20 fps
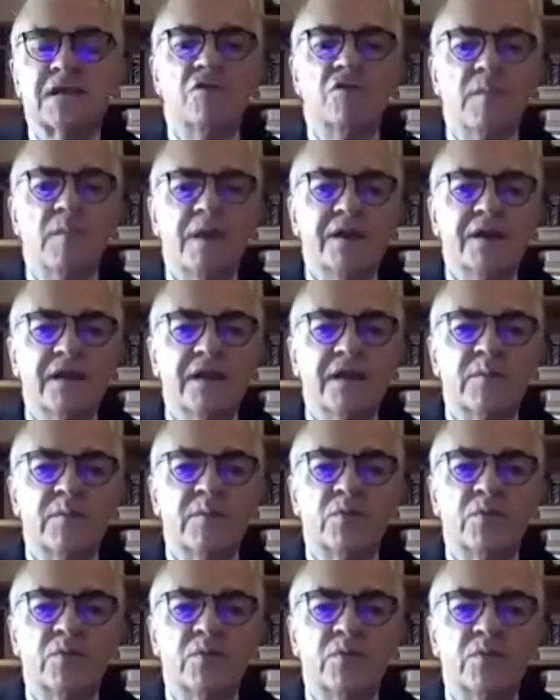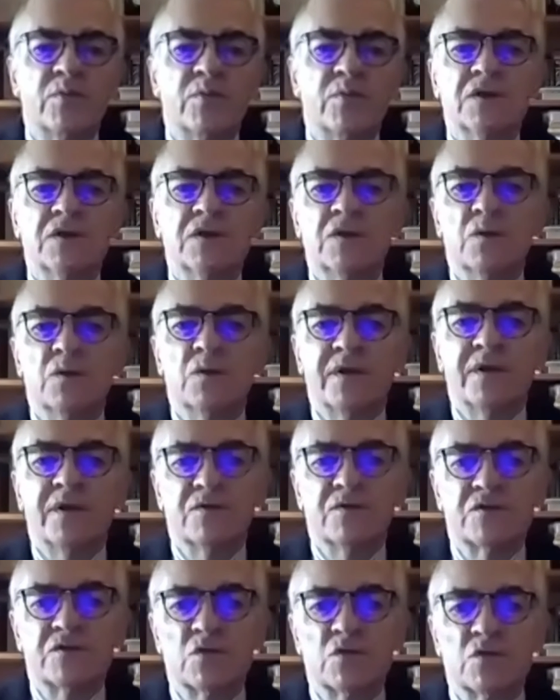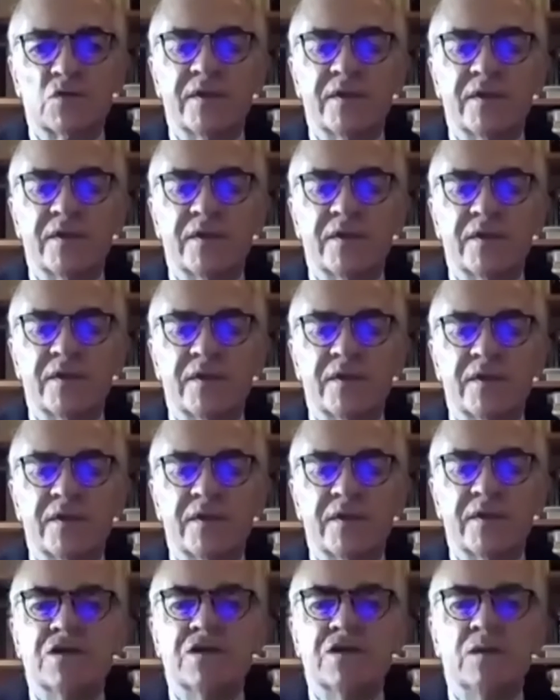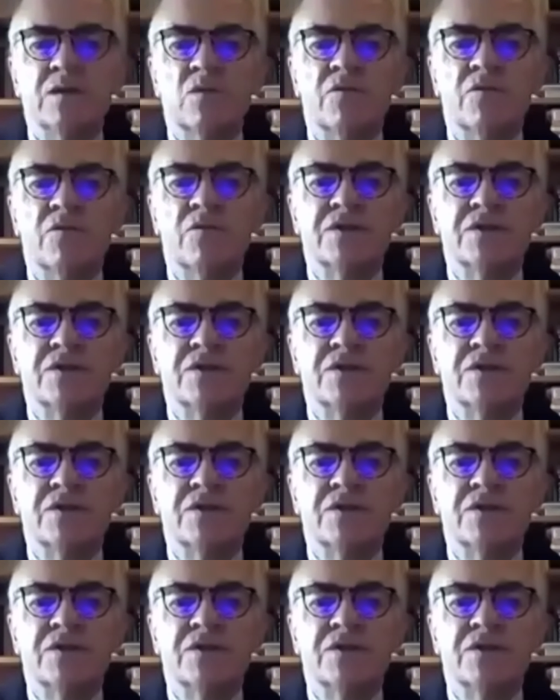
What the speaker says: Romanian airports will give us all the impetus to continue on this